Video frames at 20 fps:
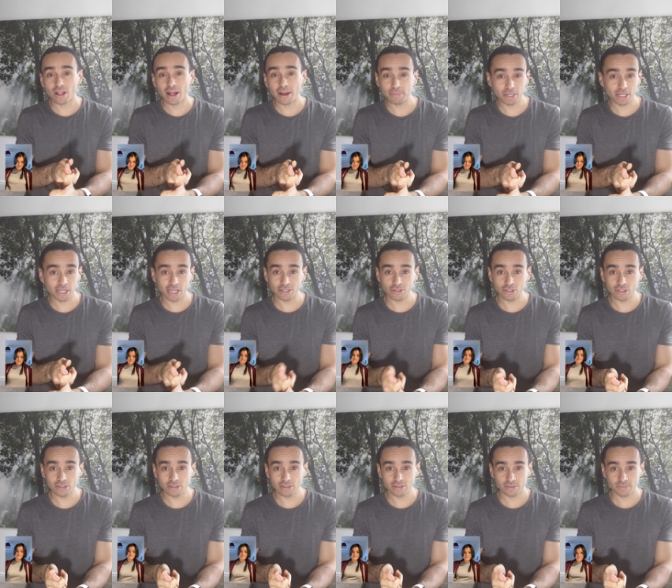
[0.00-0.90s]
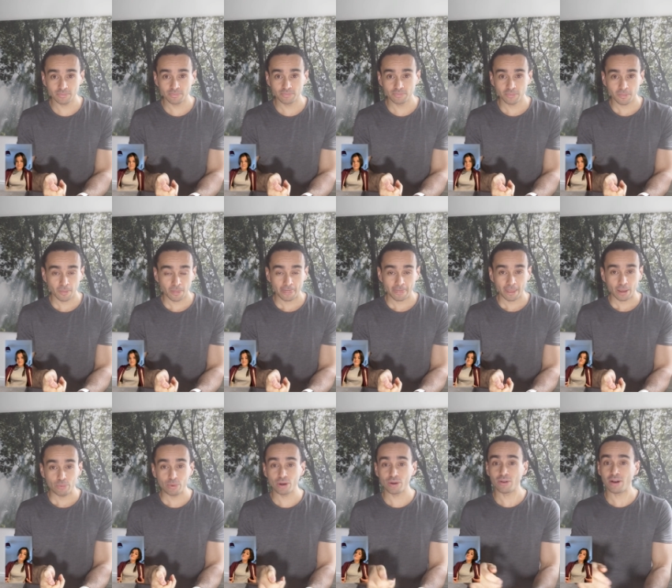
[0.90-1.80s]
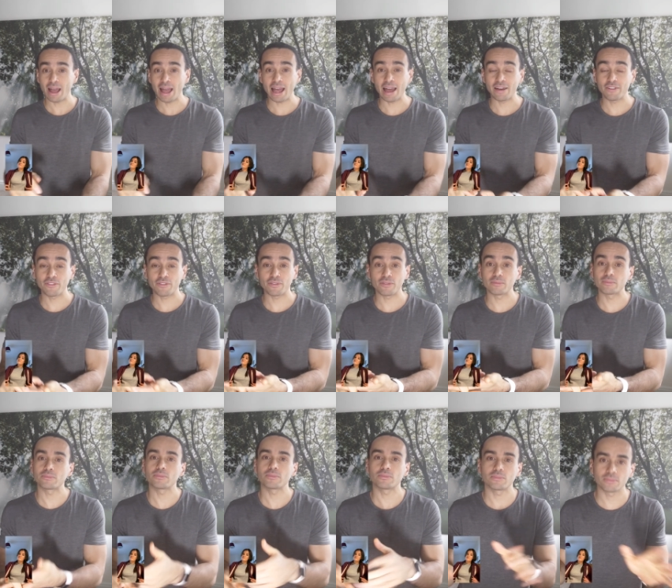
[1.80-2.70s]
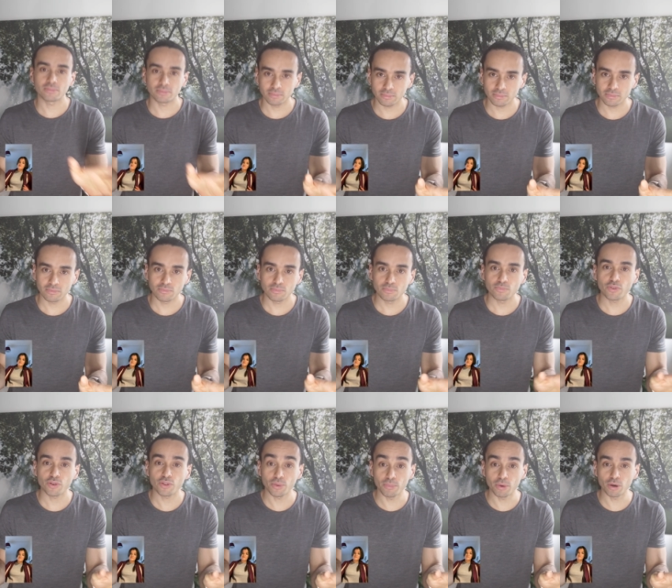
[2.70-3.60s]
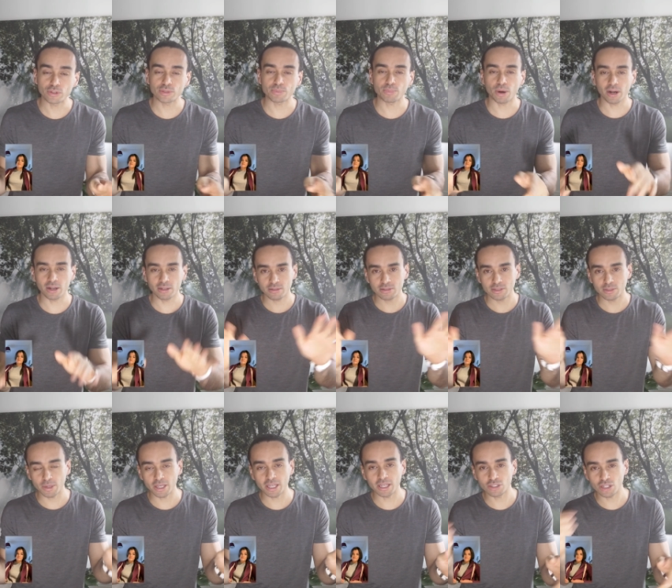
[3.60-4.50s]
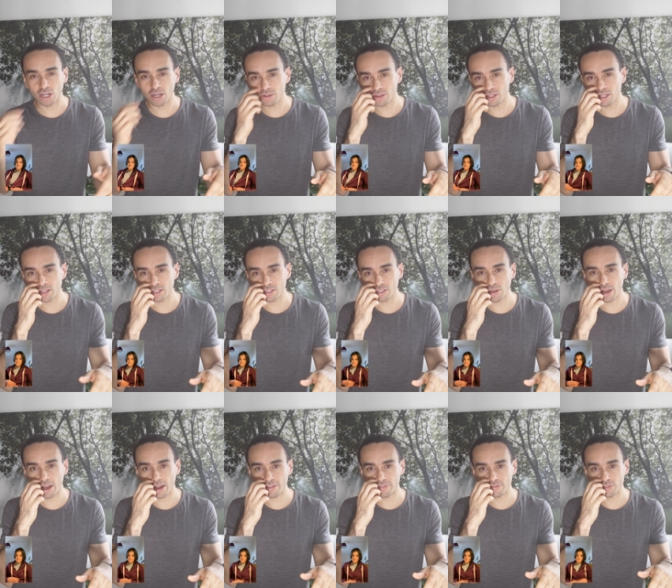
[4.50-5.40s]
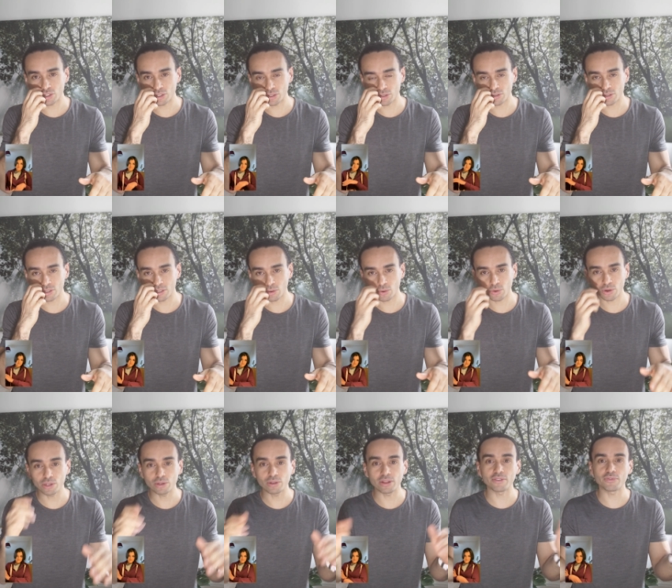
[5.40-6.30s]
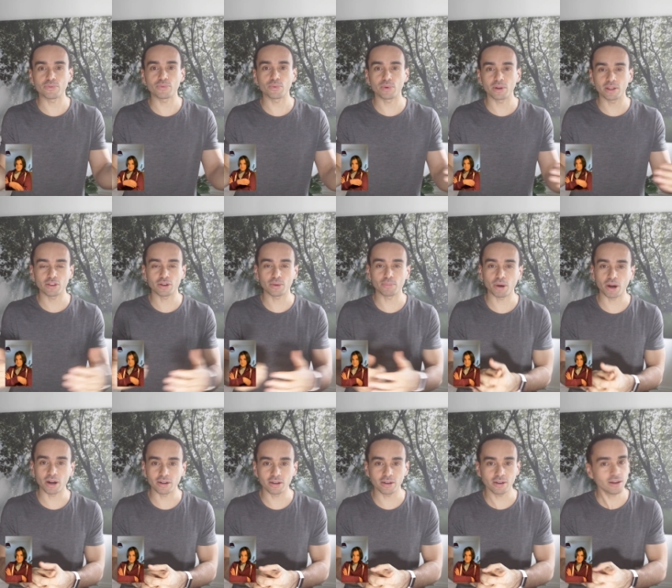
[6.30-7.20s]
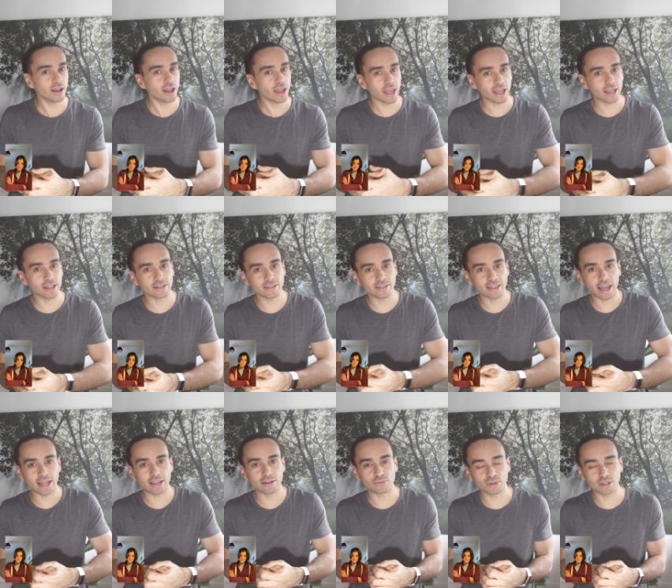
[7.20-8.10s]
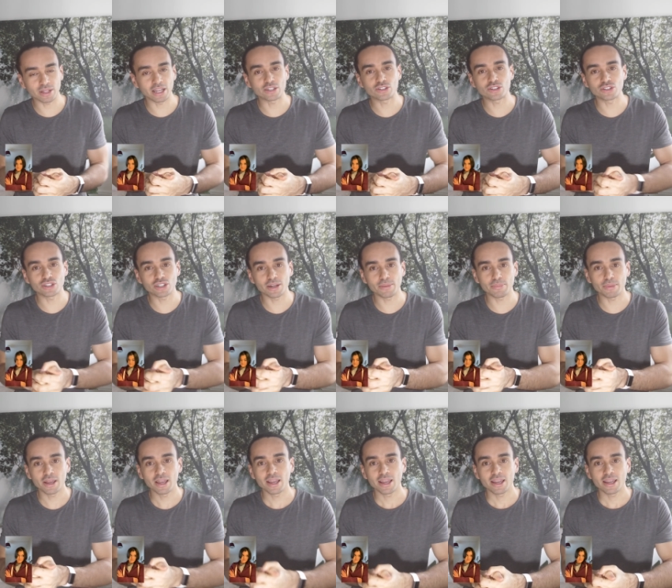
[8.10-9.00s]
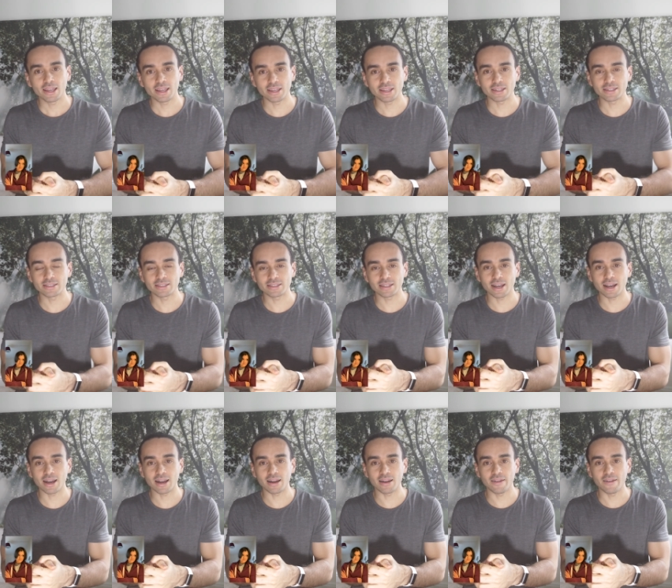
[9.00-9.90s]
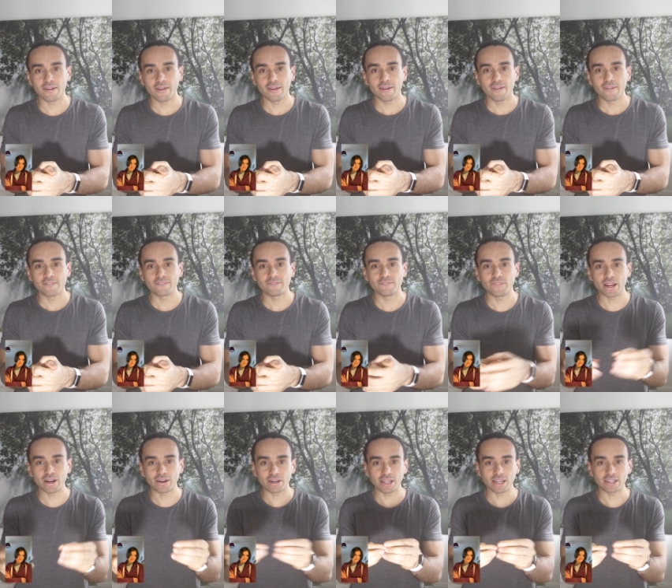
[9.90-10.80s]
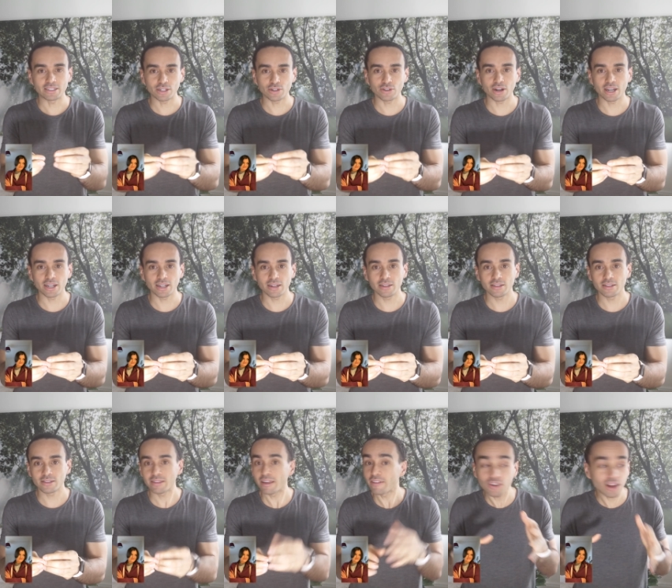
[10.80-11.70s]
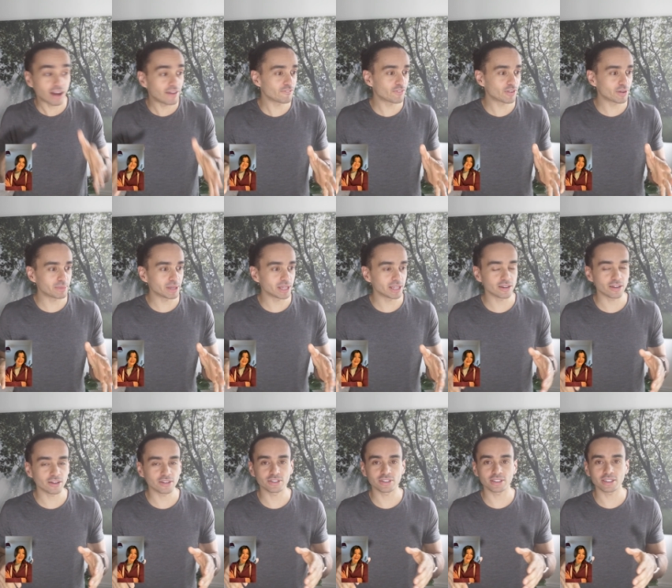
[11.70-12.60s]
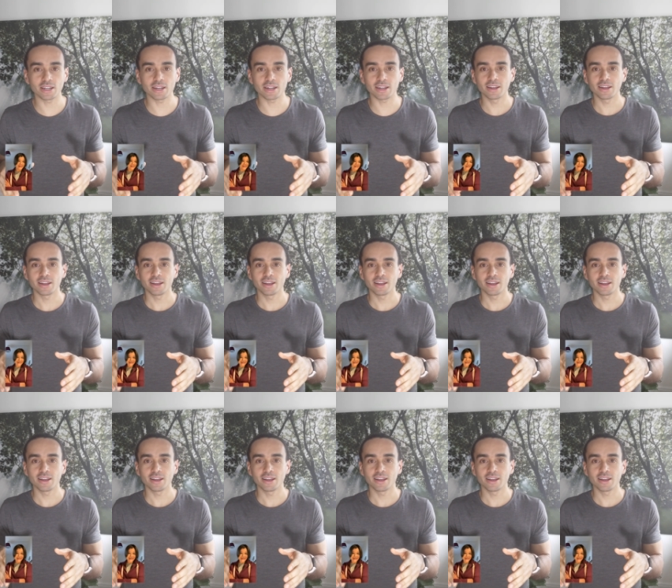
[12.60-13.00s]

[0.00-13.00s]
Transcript: obligations. We don't have, for the most part, speaking generally, unless you have children or you live with your partner and that relationship is very integrated. They've come for me. No, just kidding.